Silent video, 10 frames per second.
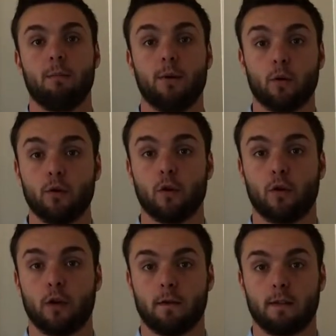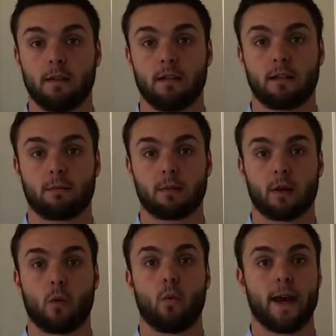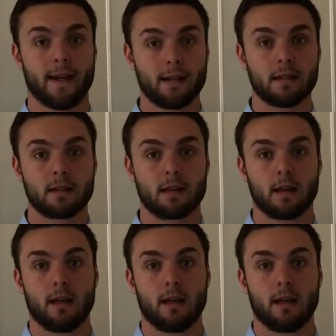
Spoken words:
build your nervous system's awareness